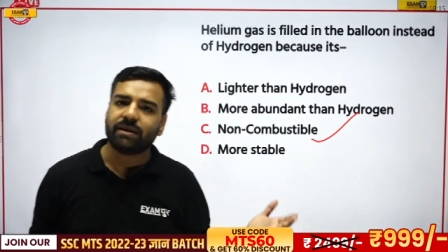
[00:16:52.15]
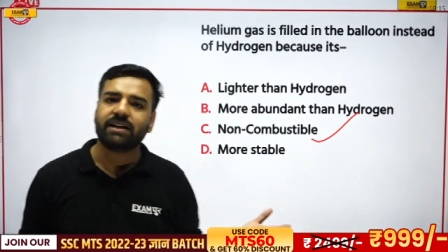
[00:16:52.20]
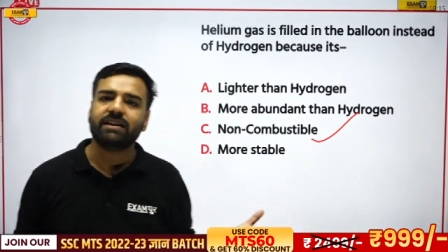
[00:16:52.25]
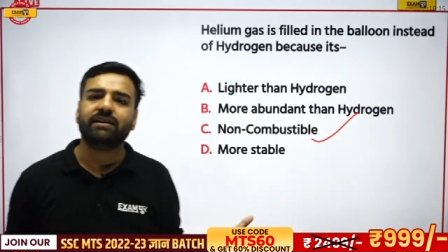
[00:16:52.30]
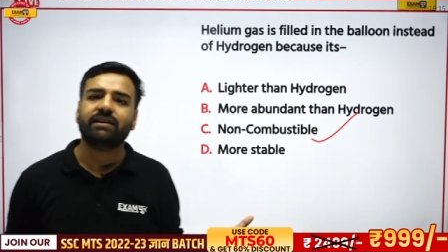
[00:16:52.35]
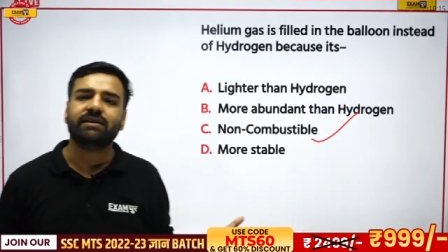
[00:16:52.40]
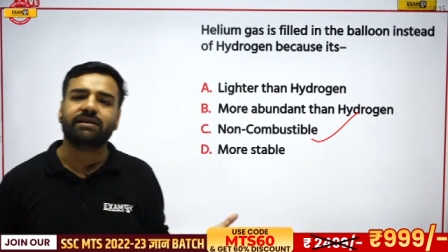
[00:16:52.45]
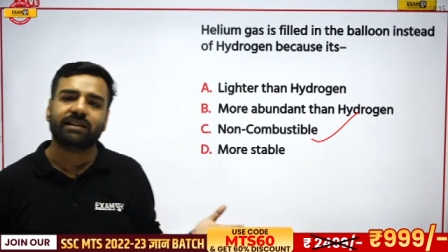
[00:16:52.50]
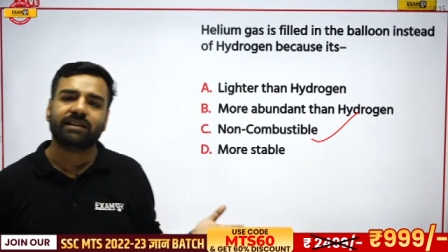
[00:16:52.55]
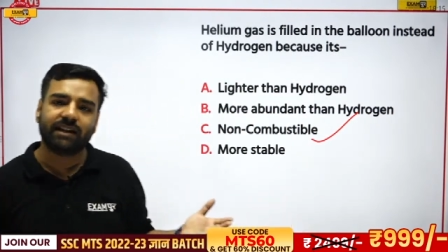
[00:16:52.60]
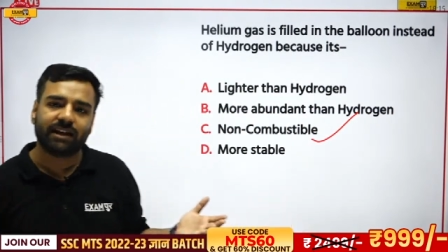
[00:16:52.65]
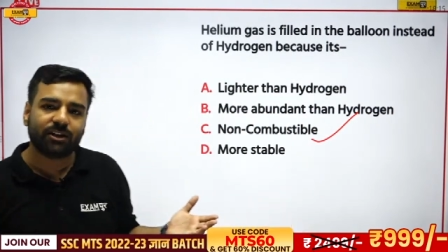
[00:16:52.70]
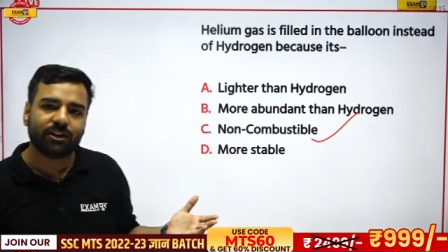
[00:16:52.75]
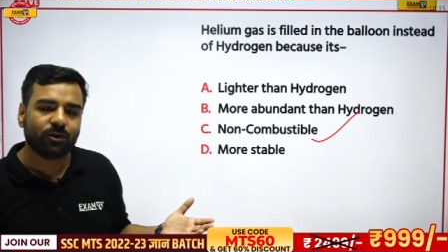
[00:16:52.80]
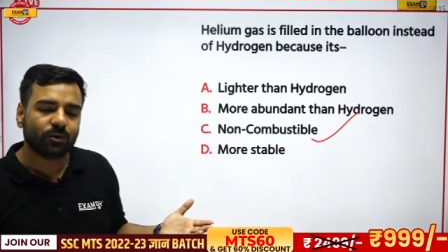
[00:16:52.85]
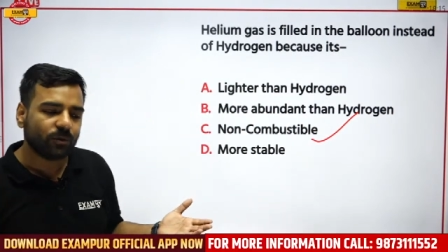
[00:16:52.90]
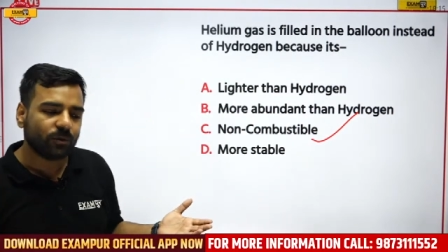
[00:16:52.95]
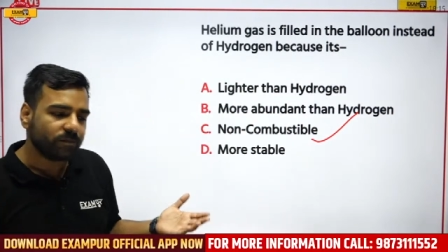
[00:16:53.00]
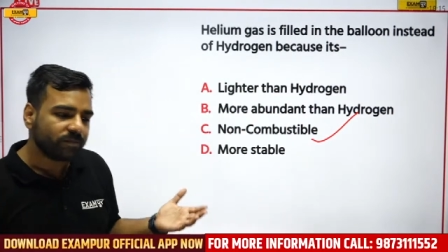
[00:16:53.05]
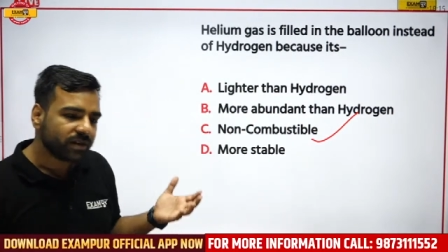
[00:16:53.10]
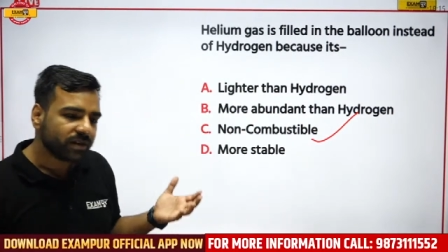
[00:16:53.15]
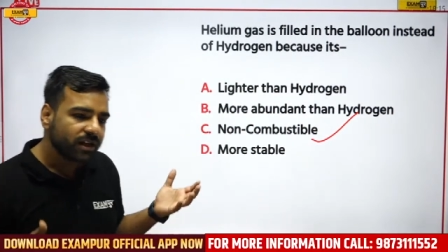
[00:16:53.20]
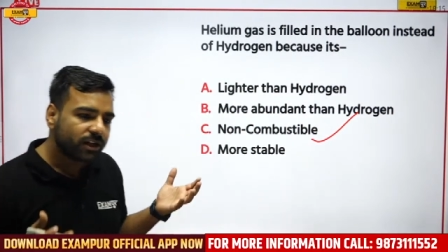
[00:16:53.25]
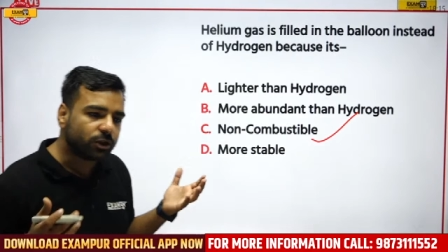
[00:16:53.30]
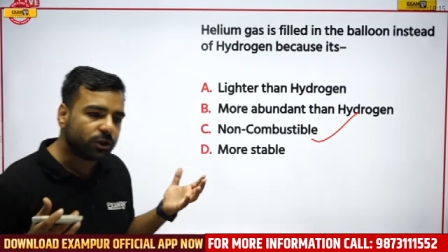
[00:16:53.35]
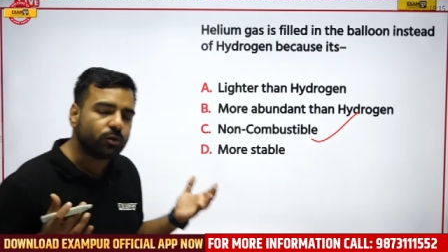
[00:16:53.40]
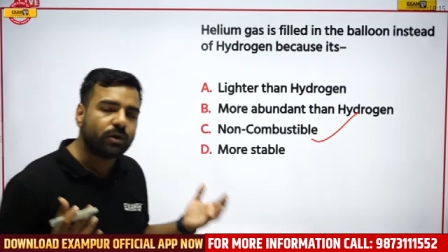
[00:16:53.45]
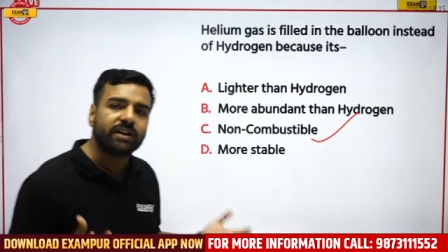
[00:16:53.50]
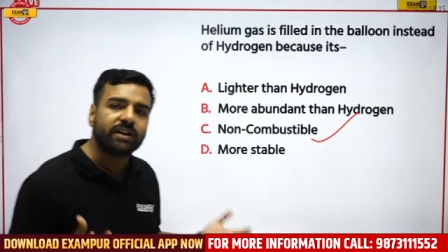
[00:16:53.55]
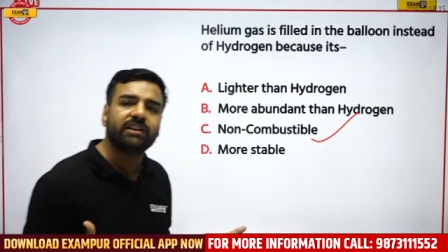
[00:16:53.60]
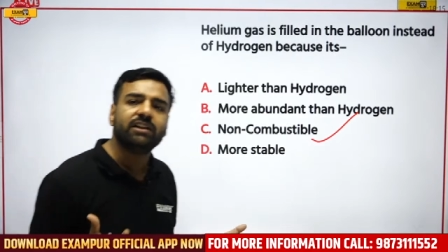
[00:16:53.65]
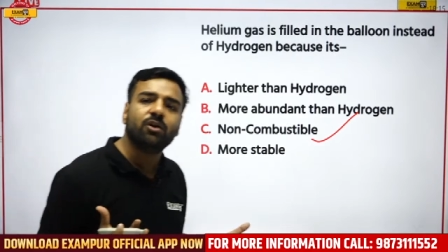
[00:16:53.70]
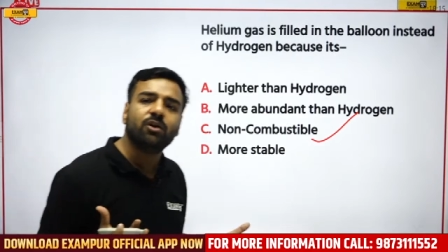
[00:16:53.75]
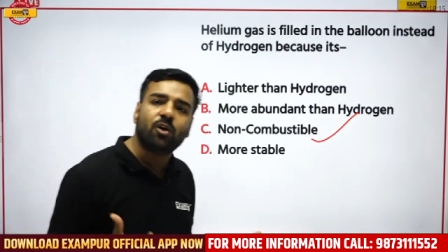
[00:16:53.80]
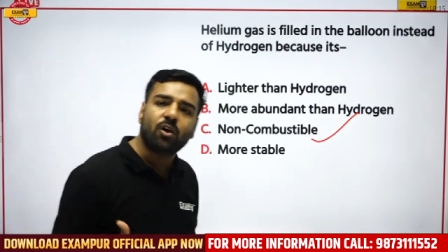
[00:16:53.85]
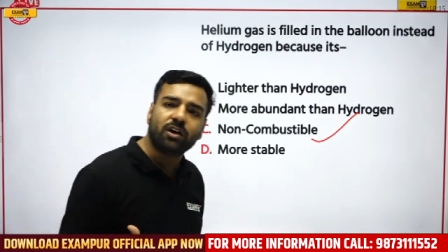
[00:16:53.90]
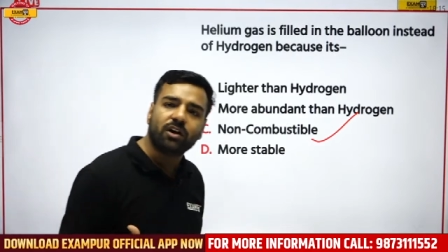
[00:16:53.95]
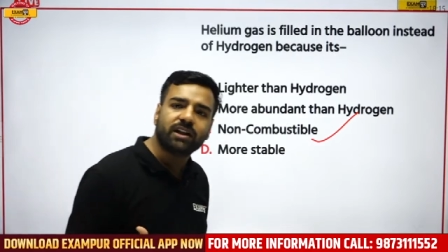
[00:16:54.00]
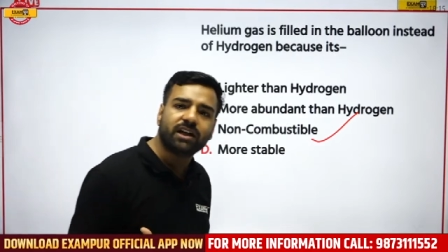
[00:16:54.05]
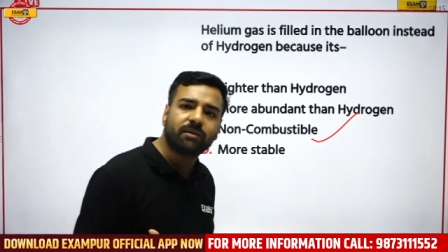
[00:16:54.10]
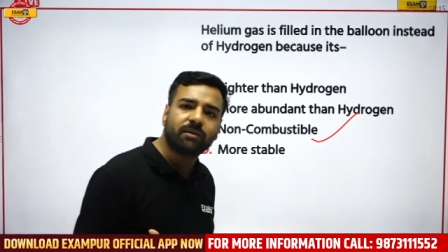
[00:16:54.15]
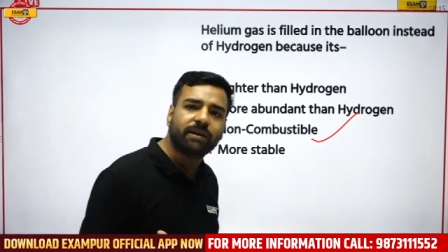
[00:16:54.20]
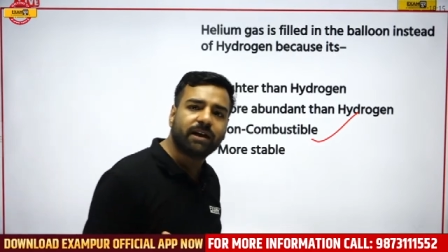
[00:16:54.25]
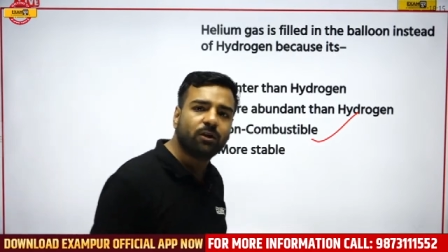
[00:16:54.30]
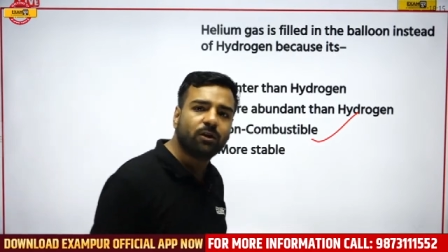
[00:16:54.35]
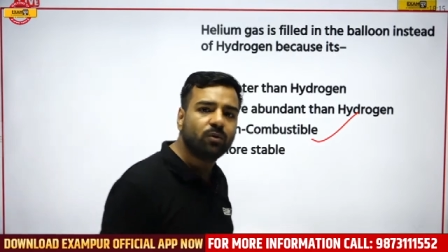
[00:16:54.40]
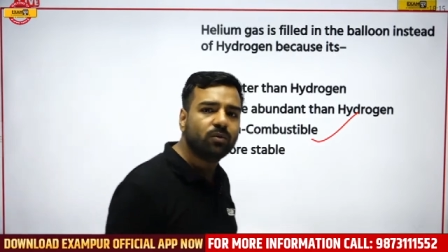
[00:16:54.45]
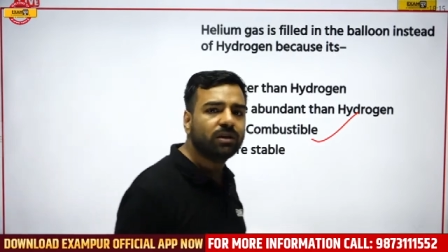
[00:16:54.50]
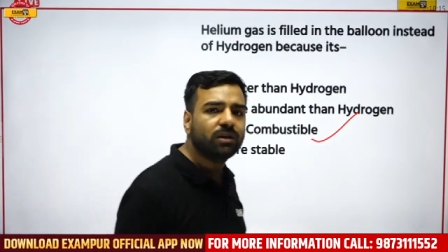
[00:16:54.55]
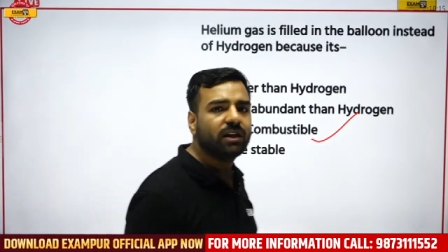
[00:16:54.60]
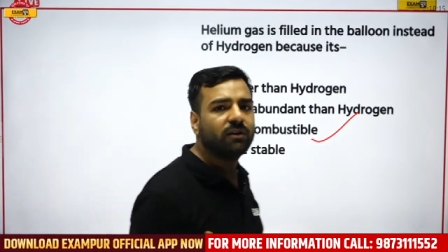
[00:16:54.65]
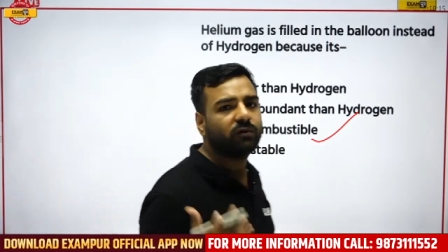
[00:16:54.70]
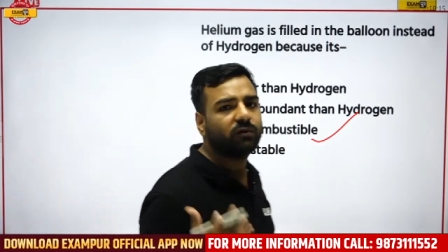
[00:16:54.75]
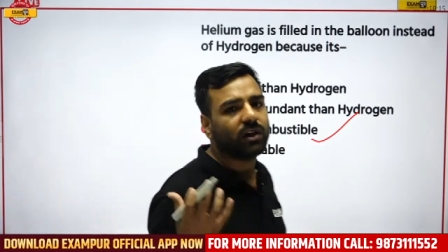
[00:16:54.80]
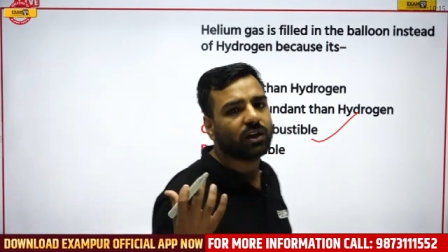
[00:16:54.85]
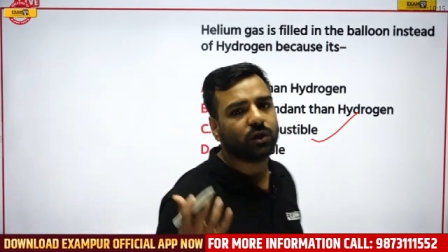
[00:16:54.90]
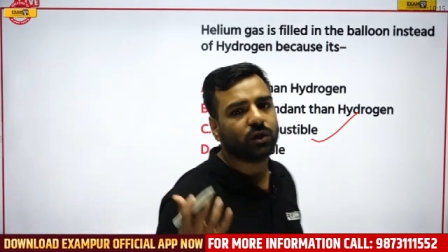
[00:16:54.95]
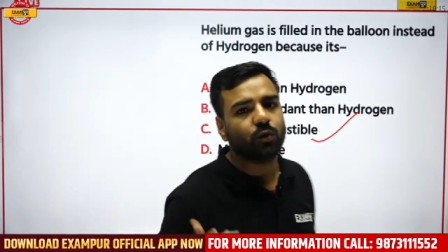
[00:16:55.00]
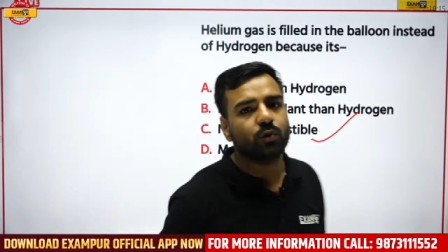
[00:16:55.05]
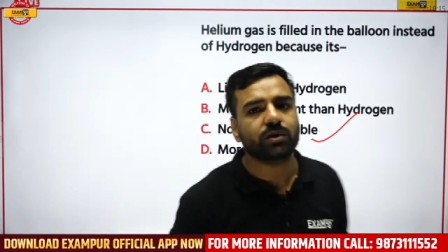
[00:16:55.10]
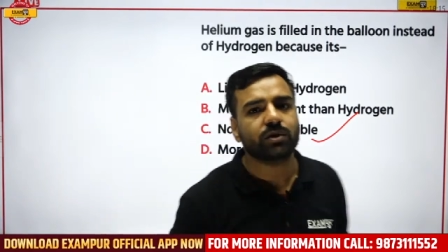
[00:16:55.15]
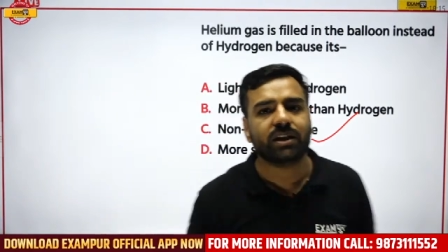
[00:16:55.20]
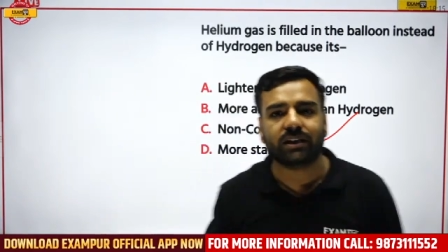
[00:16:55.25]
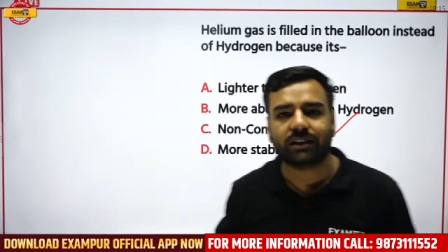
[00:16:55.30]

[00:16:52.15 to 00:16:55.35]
And just imagine this scenario, you are in the hot air balloon,